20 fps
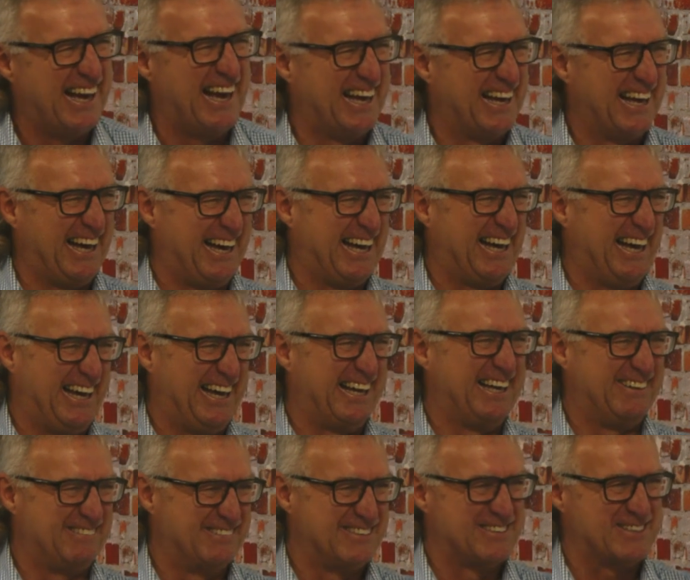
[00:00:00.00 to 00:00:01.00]

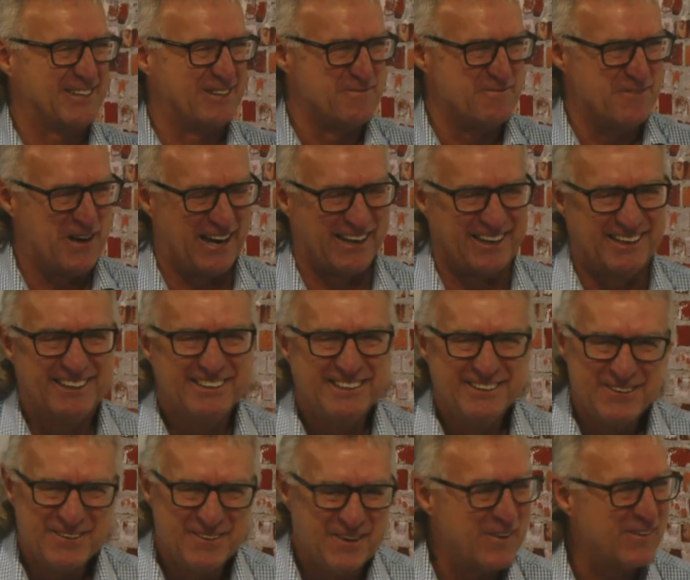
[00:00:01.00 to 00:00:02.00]
It was a
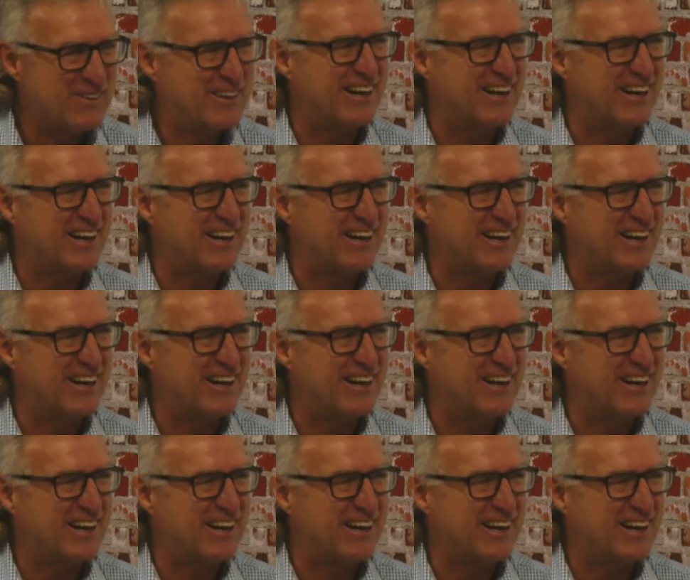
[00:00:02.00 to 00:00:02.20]
great North